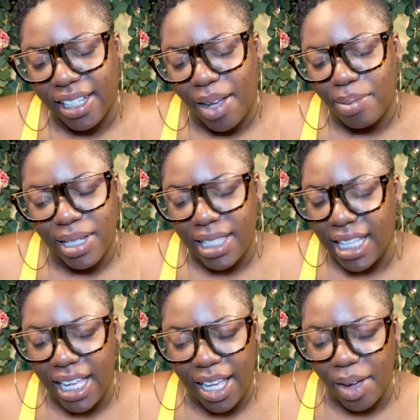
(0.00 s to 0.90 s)
just
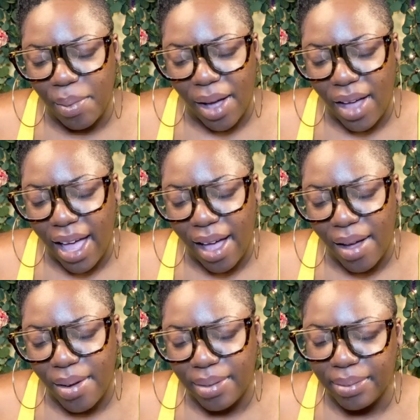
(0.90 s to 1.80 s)
thinking about
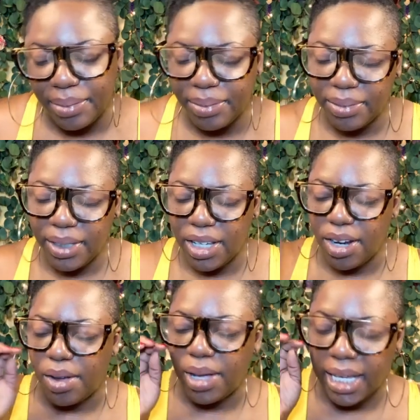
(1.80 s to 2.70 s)
how,
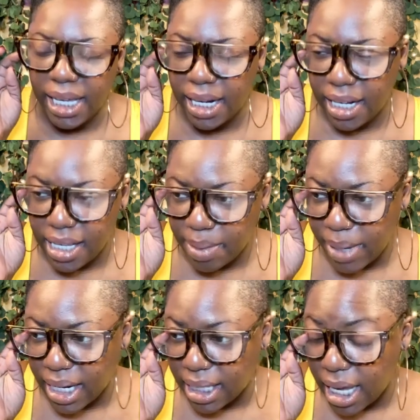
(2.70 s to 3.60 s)
again, in this
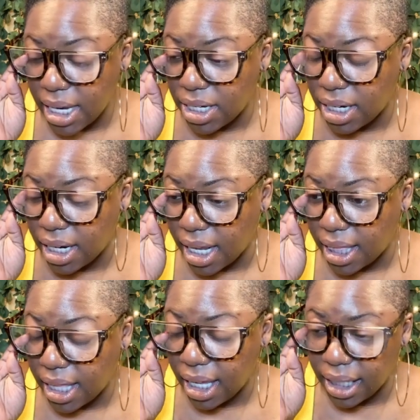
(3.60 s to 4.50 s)
meditation, I
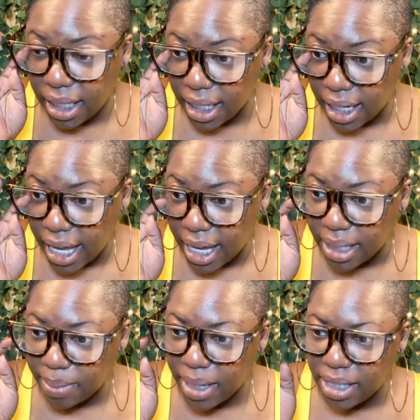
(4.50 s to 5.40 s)
think the
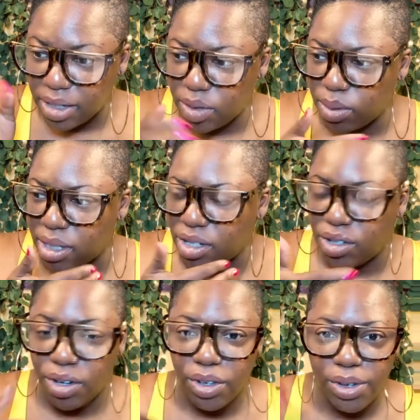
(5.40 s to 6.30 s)
last message was,
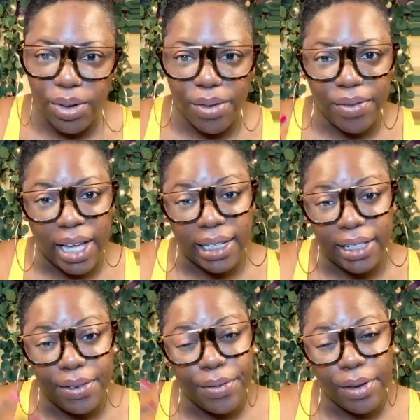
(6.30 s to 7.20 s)
you are
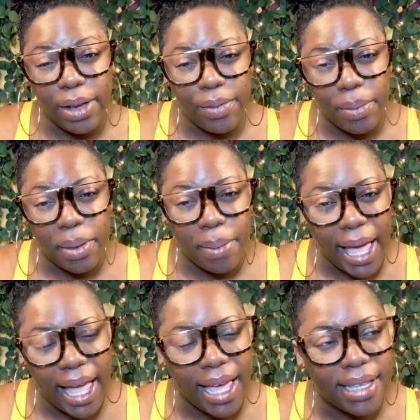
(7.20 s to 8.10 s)
finally free from the
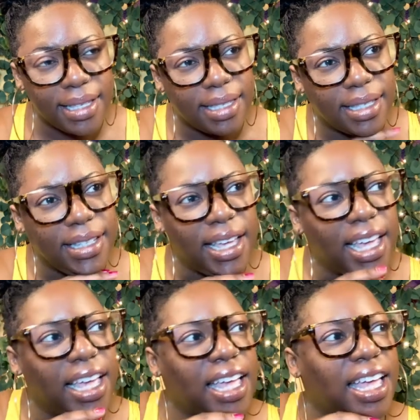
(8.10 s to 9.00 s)
past.
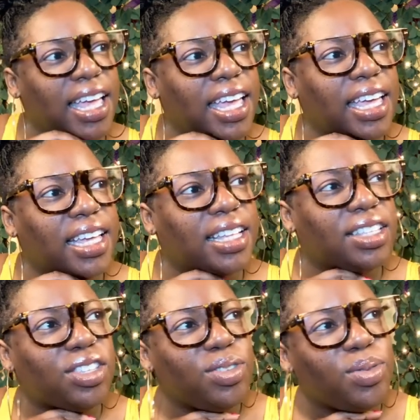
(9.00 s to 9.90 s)
And
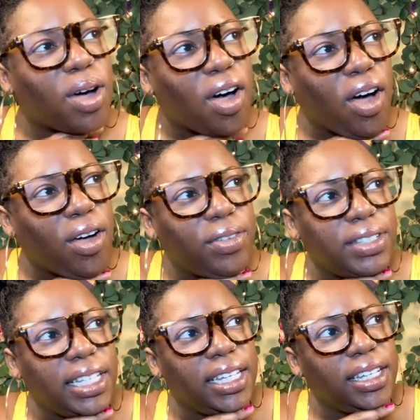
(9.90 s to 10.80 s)
too
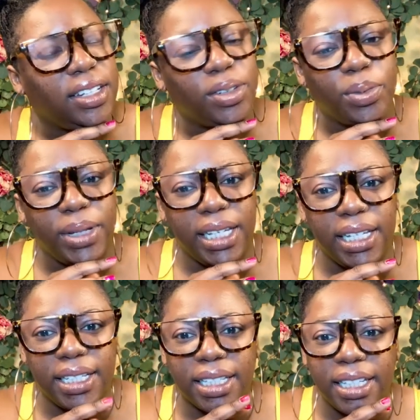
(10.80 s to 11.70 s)
often
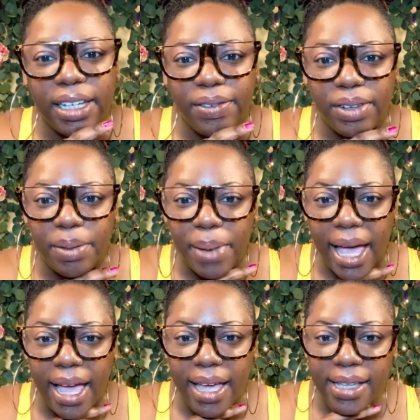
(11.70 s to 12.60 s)
we live in the
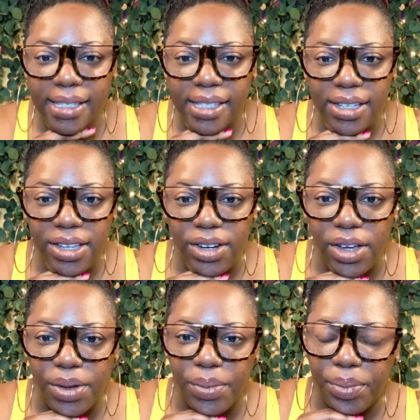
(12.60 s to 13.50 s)
past,
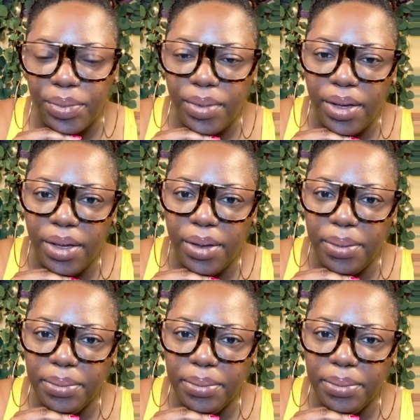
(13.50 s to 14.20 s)
I'll